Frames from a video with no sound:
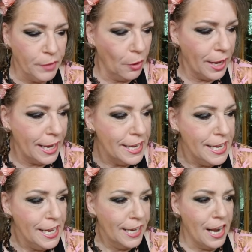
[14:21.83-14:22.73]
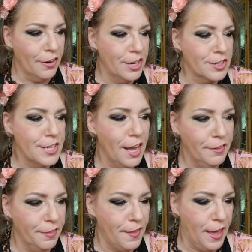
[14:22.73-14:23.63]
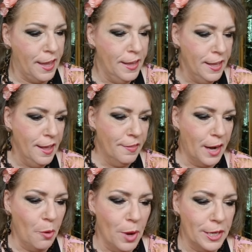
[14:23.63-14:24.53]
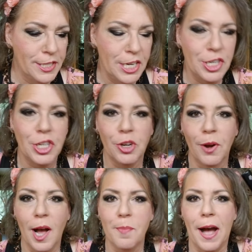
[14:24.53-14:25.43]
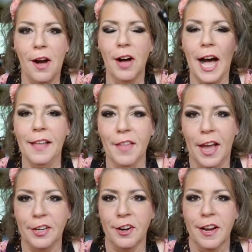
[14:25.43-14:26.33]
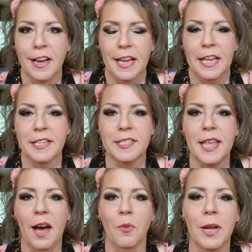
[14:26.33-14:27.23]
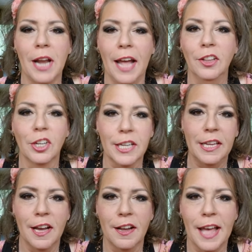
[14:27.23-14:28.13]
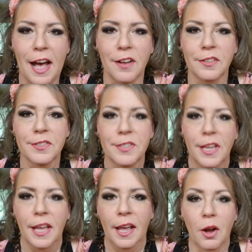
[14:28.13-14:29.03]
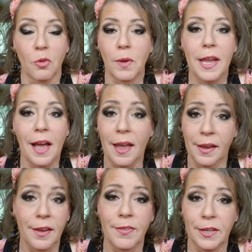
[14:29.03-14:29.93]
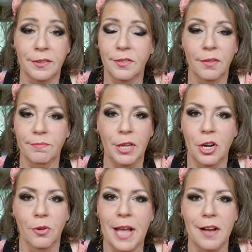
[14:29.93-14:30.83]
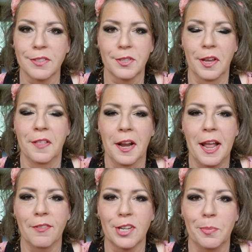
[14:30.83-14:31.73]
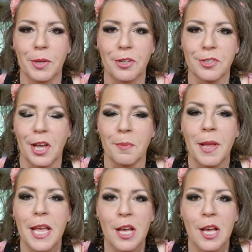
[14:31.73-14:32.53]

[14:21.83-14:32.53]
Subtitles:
Okay, now here's the other thing that I want to teach you about eyeliner, is that when I look at young gals, and even, you know, gals that have a couple years on them,